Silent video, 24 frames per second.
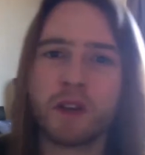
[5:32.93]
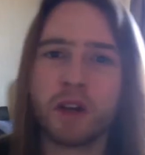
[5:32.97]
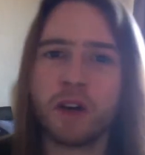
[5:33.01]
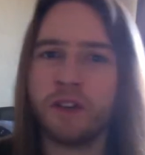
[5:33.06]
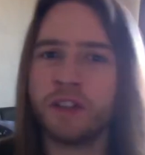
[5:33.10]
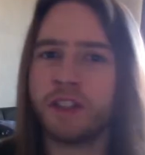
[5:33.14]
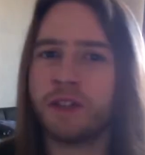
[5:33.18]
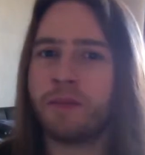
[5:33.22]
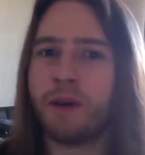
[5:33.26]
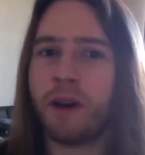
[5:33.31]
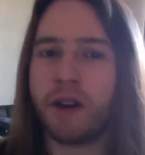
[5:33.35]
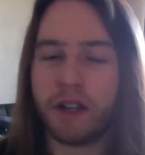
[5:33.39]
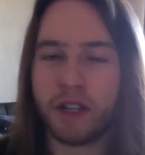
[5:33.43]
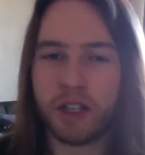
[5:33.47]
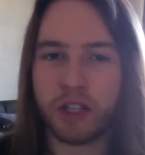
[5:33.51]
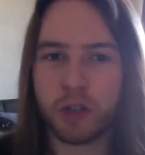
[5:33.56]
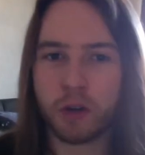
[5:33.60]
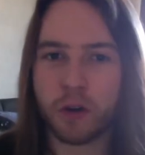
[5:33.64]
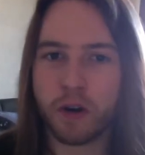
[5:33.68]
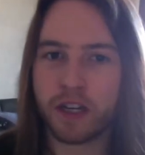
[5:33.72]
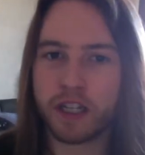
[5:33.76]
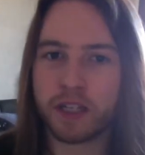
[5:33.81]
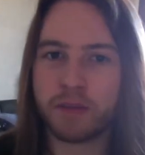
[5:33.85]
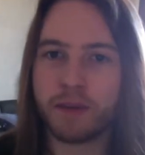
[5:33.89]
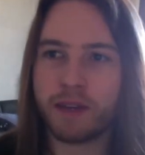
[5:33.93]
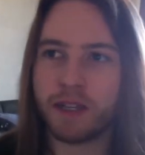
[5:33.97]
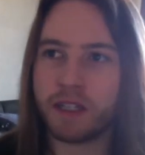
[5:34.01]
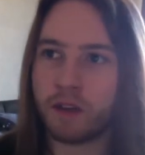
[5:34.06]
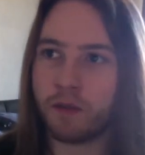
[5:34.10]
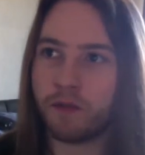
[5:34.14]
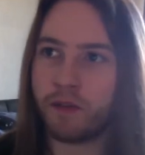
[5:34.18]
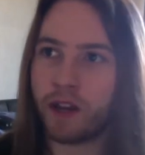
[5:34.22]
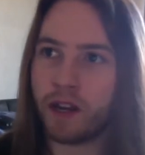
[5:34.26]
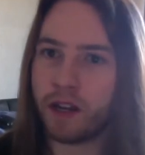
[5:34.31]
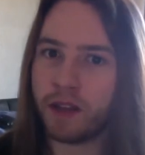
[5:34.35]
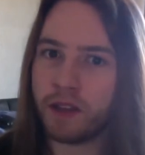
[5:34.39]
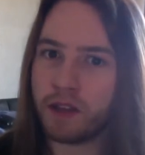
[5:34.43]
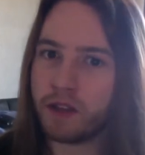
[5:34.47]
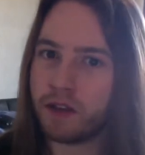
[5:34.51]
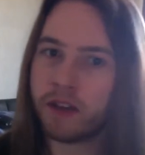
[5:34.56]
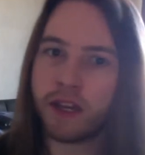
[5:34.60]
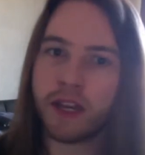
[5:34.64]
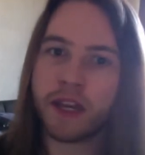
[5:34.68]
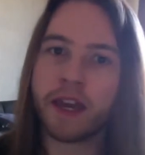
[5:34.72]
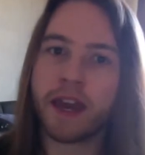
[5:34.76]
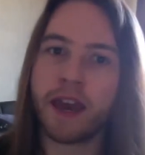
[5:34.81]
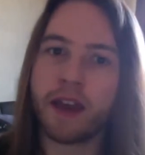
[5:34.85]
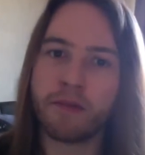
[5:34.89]
Underminer strikes me as a villain that you
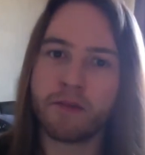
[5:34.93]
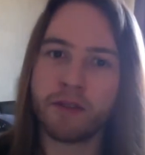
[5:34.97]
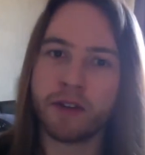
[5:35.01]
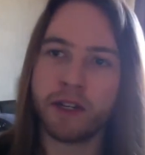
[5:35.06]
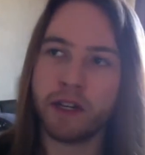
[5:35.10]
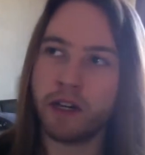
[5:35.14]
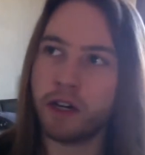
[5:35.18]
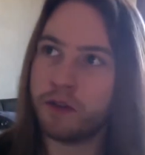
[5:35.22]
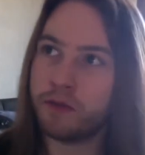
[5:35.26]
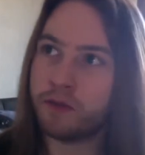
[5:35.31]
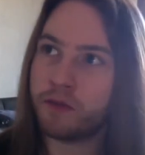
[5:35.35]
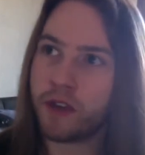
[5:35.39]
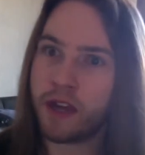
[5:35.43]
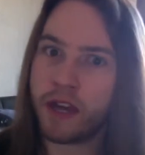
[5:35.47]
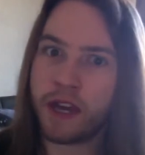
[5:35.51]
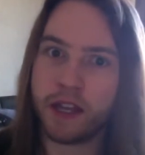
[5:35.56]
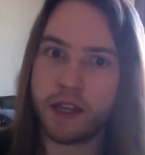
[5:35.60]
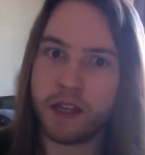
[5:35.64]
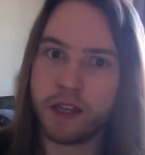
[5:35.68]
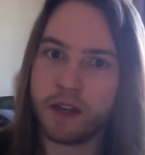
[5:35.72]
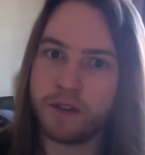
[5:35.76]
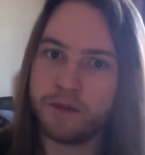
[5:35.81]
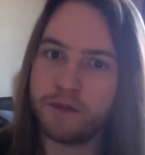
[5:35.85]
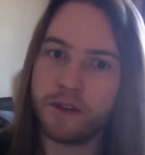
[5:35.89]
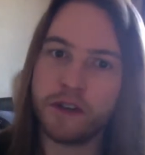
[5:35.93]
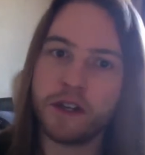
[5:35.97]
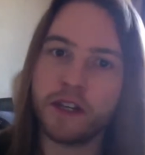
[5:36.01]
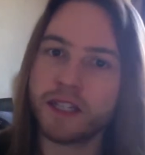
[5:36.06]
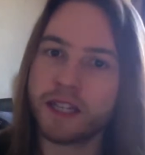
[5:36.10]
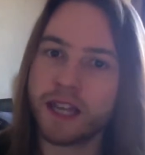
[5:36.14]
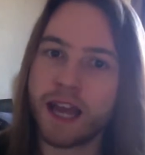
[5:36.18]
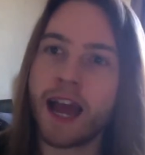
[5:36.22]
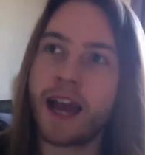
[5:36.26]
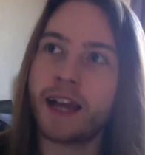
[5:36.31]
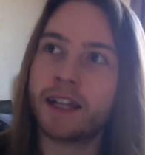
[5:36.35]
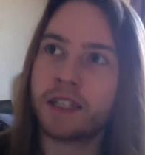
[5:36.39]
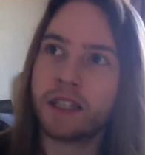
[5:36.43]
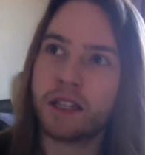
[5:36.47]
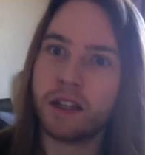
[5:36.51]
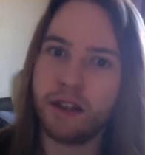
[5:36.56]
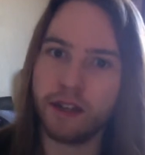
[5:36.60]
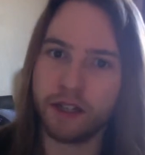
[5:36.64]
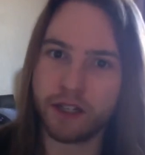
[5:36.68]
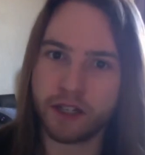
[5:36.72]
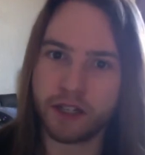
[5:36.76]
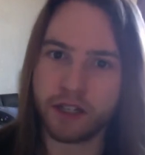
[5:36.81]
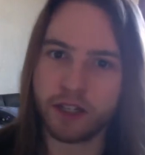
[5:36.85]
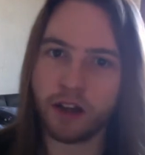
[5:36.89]
can get rid of in your first act.
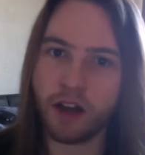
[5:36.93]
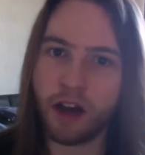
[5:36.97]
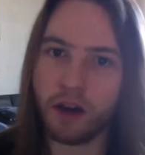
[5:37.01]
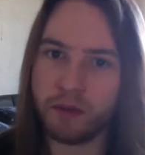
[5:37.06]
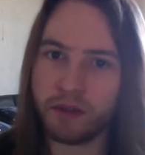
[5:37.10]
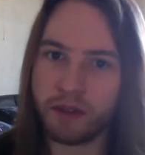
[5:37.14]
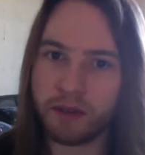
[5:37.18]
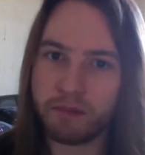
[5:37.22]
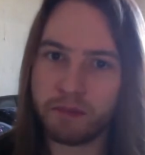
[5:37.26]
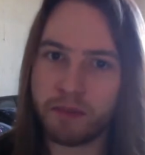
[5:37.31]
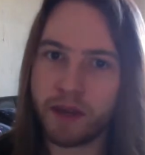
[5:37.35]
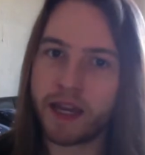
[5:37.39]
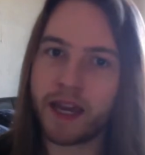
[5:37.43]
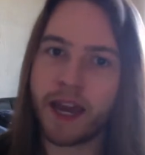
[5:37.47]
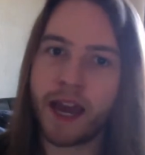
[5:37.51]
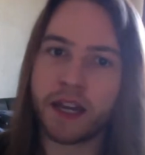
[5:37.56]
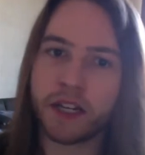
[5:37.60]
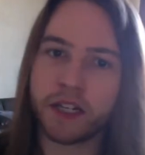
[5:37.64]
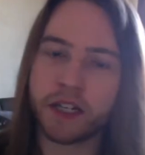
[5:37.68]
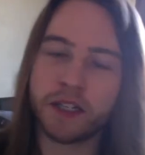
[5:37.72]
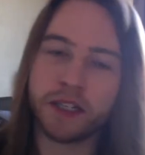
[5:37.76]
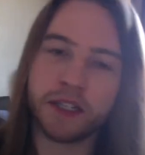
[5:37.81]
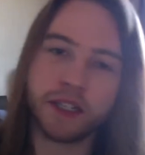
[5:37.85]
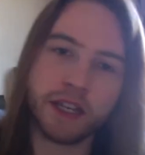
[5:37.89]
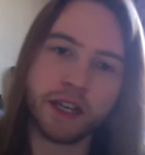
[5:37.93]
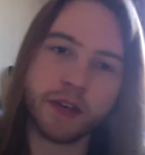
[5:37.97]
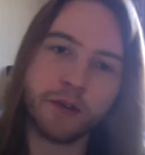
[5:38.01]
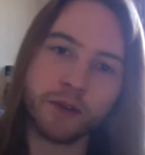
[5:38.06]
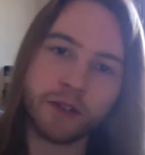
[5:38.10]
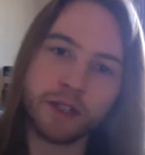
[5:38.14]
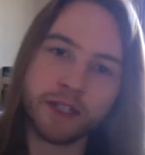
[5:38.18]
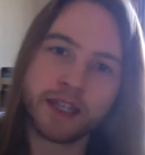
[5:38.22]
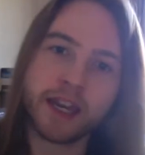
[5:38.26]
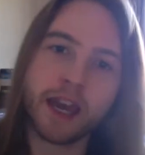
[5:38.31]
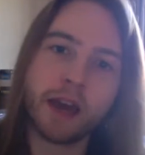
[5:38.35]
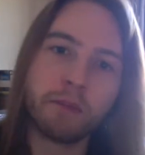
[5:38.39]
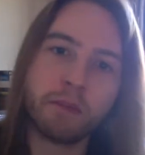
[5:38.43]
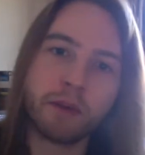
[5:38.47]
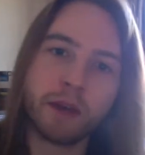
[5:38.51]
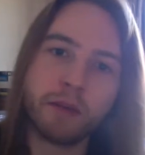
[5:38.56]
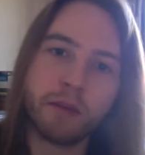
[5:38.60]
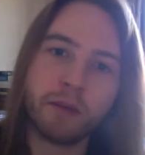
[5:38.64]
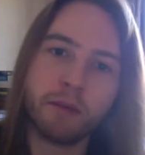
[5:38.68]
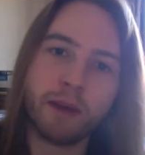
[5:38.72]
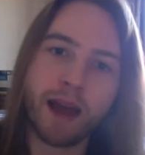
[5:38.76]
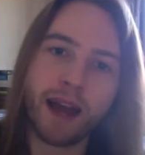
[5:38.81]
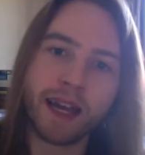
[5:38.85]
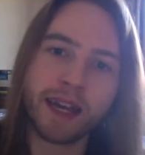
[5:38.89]
Like, start with a big action sequence, get
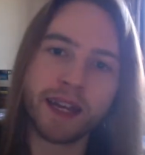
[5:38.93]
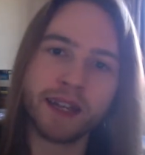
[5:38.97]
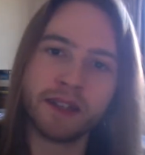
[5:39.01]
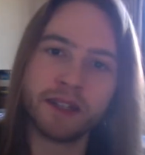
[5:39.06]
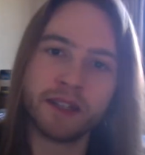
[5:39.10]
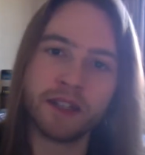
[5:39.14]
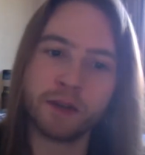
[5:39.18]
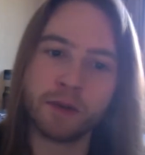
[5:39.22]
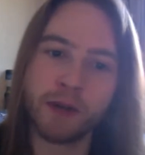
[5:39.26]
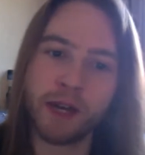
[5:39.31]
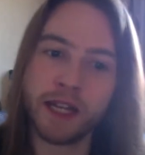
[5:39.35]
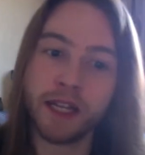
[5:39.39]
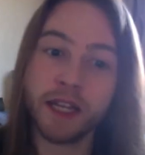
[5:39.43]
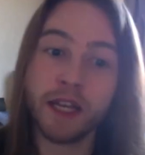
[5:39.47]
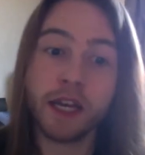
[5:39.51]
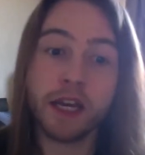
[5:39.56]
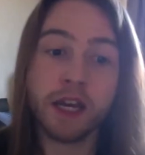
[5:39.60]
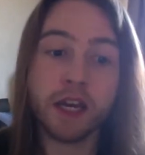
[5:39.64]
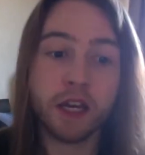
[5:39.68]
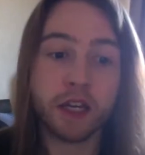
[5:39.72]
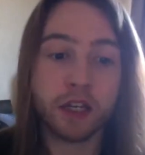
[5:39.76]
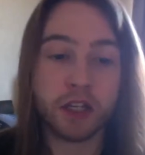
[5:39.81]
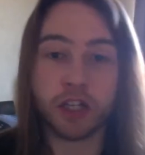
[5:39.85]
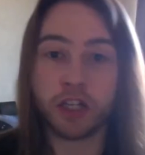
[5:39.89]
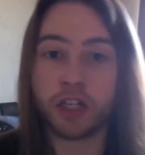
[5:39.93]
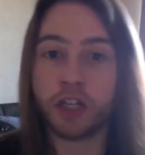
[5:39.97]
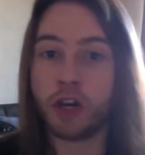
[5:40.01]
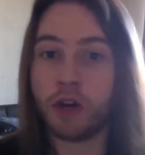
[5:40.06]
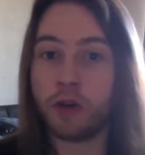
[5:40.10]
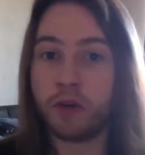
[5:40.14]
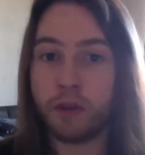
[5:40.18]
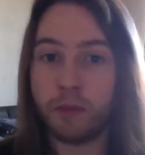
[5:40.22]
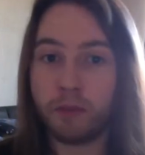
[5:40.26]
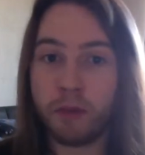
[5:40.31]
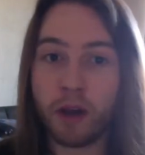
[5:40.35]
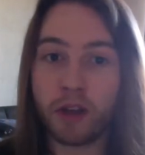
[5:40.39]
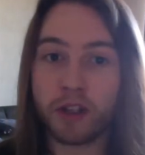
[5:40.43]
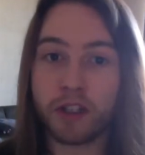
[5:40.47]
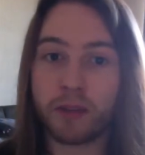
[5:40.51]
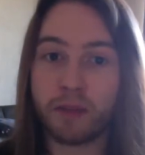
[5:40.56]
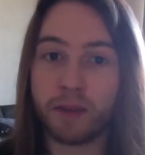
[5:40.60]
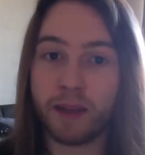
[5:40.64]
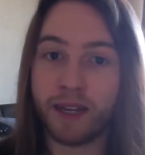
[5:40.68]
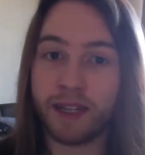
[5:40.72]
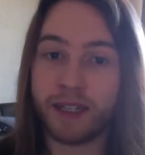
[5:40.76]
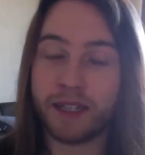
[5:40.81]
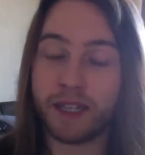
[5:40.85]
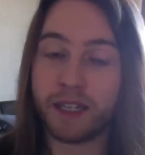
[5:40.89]
people back into it, show the
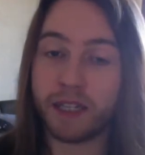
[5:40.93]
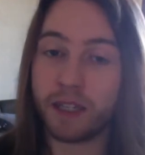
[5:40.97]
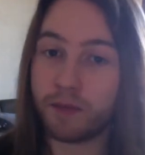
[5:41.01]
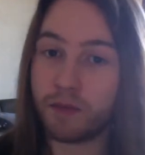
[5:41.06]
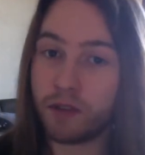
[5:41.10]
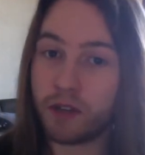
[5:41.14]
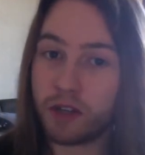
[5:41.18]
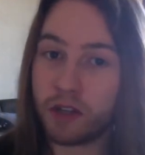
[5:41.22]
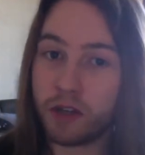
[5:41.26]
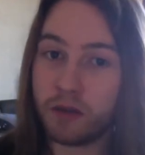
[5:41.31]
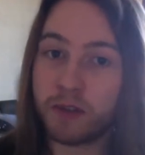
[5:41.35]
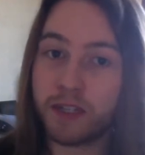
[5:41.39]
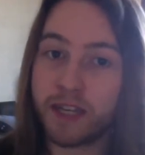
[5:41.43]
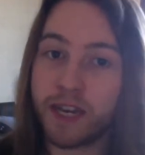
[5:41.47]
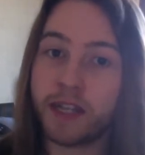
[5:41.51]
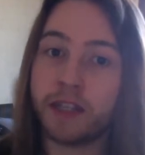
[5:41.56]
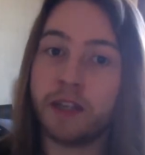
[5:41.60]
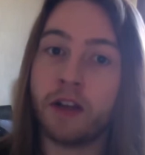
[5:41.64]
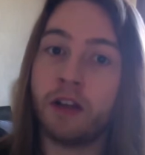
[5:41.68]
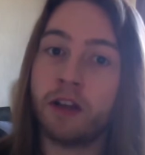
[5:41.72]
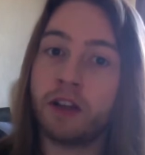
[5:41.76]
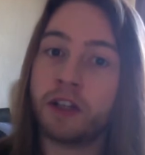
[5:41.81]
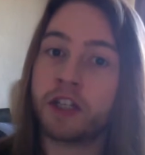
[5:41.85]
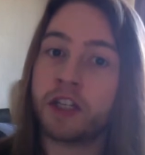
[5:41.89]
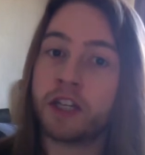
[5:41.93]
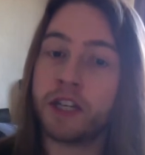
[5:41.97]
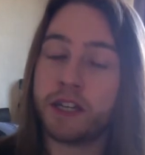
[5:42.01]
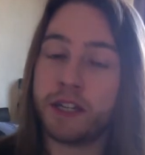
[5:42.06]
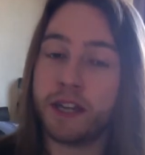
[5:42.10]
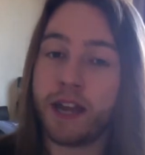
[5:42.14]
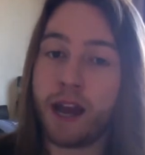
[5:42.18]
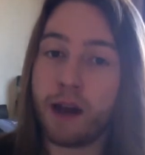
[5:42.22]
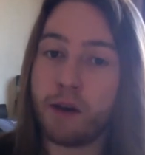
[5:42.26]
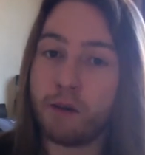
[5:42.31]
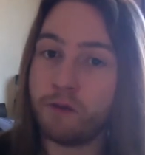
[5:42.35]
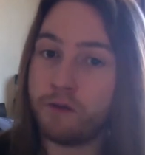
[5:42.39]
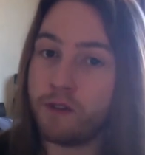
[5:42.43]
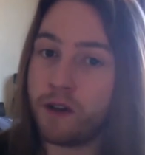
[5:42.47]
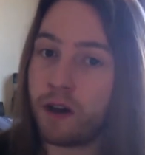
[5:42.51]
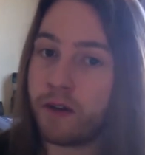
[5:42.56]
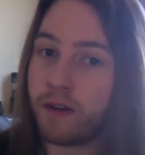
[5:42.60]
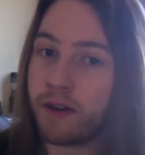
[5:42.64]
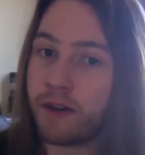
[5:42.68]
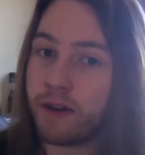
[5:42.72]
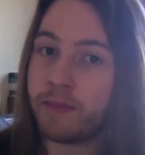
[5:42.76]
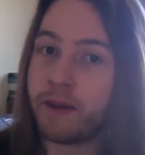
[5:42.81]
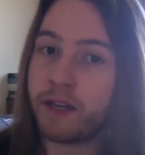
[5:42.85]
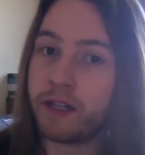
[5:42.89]
possibilities of the new technology and how
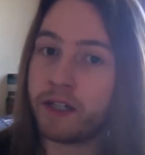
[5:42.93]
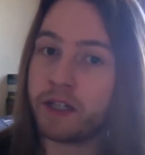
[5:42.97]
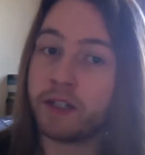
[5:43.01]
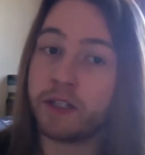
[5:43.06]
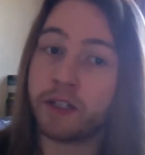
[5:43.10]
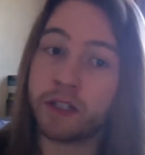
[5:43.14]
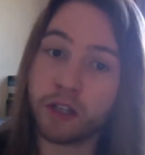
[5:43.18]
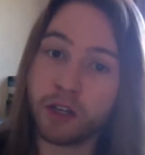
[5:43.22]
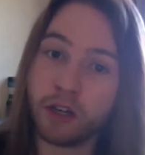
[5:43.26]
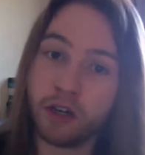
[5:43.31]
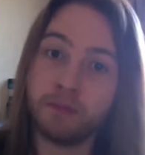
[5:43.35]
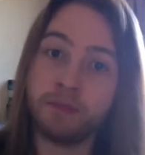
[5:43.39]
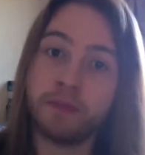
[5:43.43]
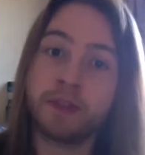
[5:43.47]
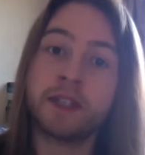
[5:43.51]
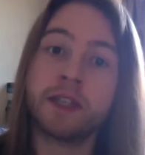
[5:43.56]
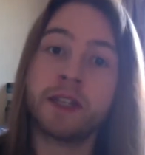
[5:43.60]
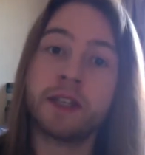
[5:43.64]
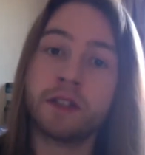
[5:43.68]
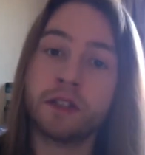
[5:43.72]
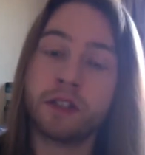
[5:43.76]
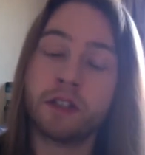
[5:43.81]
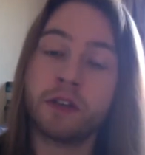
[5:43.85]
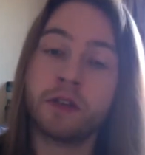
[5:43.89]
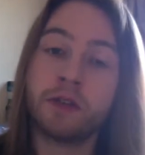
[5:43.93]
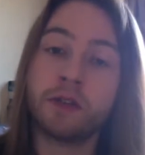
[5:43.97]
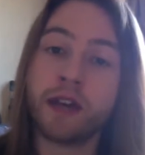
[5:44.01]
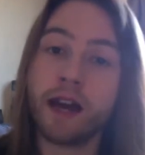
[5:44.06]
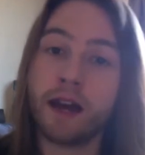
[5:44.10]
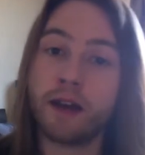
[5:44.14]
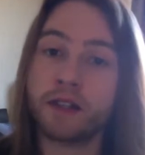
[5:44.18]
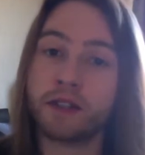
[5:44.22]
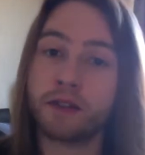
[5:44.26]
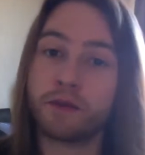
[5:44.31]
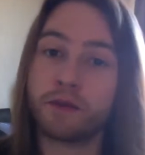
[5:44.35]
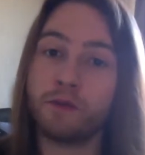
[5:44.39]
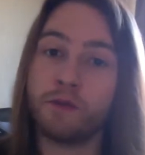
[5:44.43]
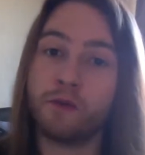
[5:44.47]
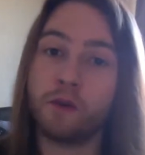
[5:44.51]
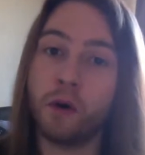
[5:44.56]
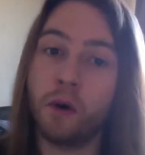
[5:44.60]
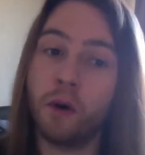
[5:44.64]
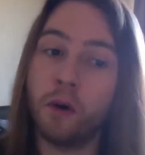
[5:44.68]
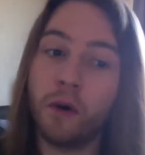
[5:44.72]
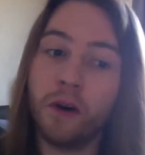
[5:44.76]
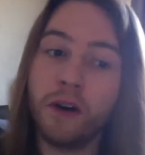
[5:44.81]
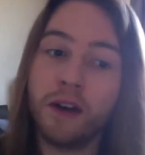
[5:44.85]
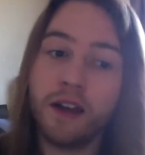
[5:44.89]
far animation's come since
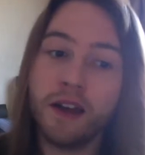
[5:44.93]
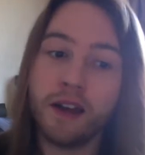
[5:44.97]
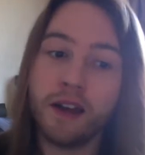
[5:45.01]
2004.